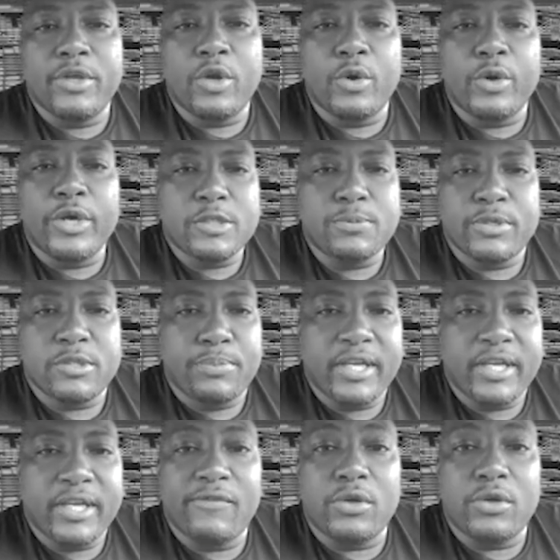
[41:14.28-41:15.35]
his
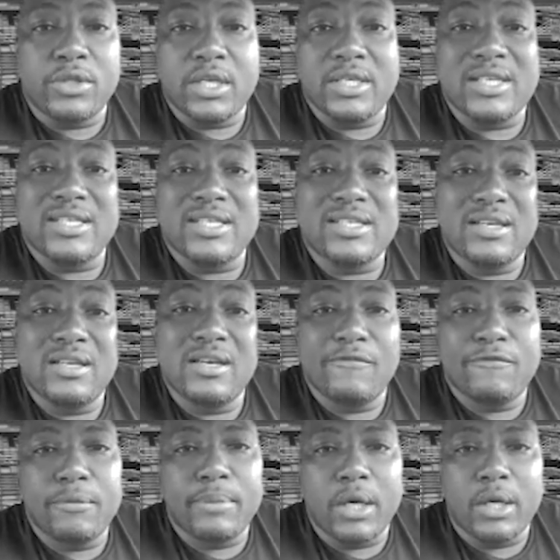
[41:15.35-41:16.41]
perspective on things as a
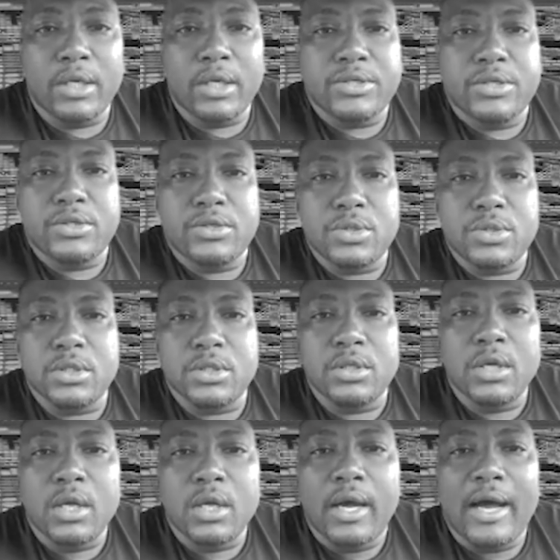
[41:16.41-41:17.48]
non-football institution.
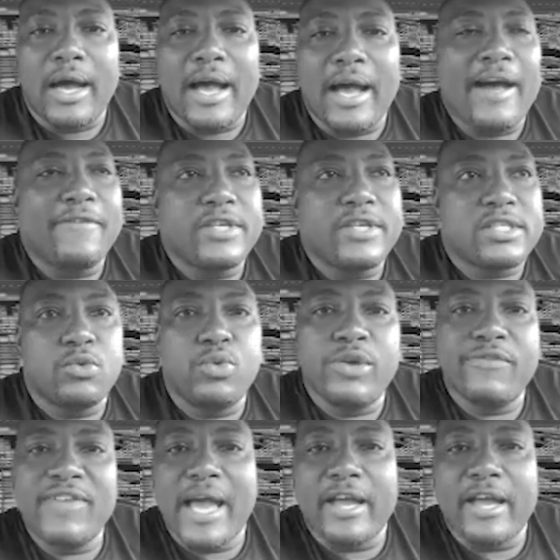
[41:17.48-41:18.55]
Obviously,
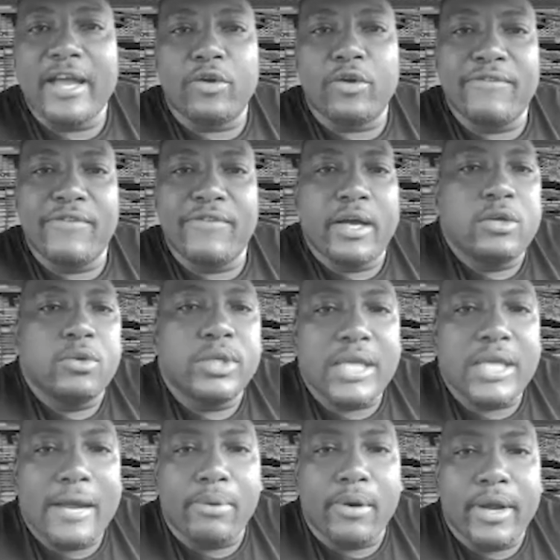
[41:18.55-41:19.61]
we've got great value with
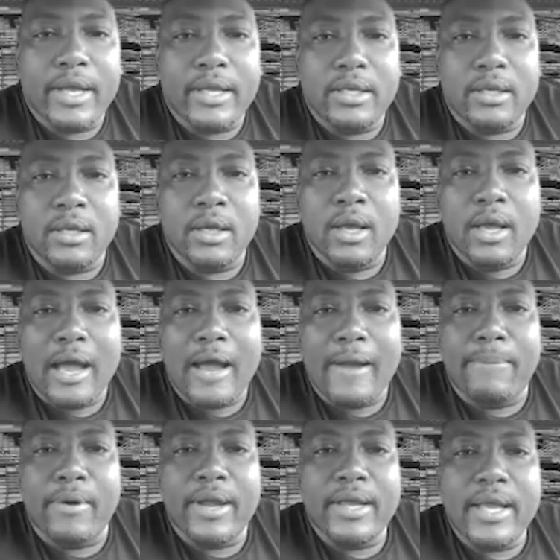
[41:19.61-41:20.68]
our branding, our
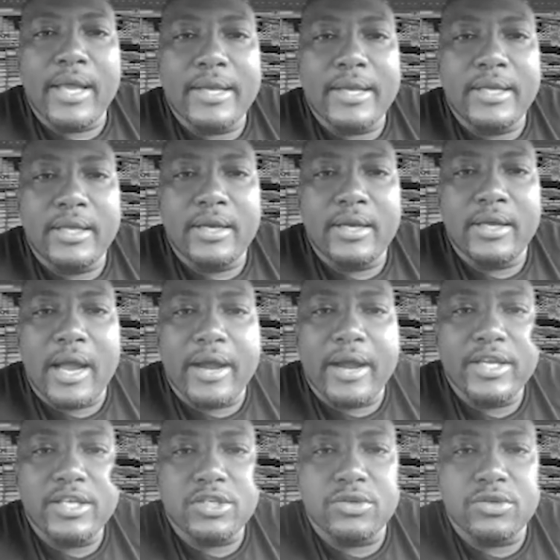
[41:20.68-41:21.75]
brand identity, our
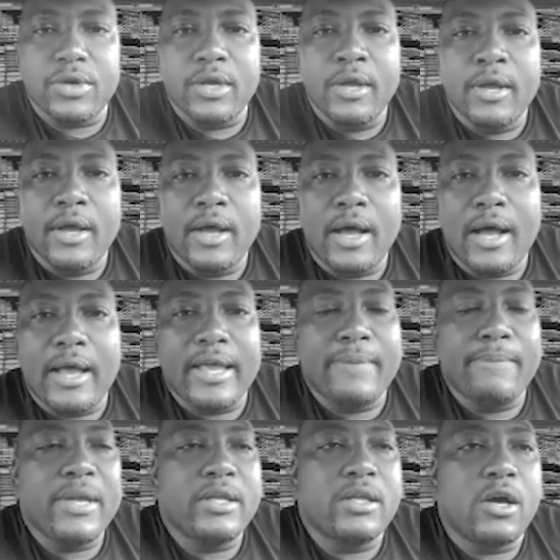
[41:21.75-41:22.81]
history,
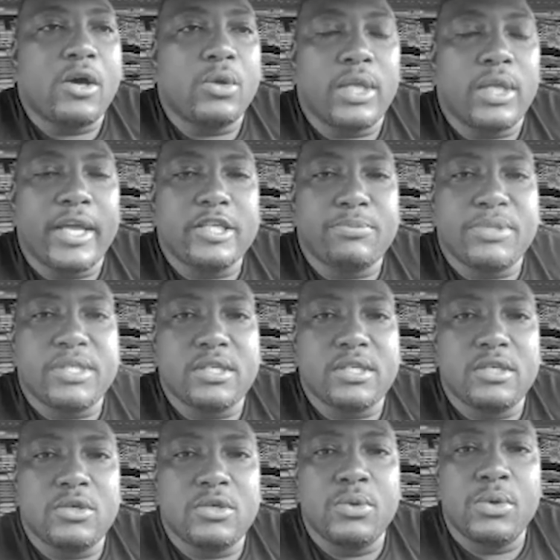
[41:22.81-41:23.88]
and being the only
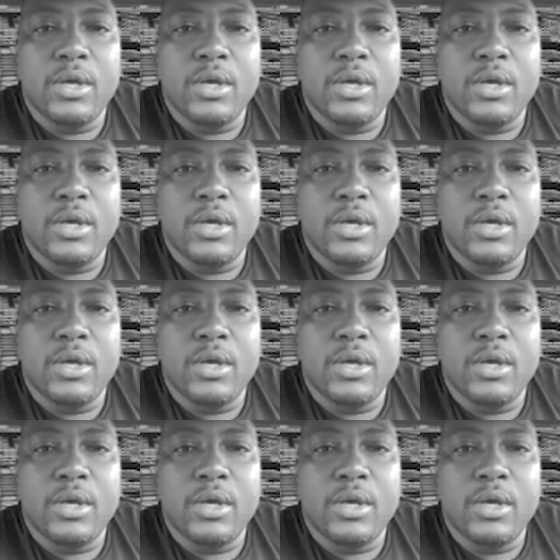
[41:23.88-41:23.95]
HBCU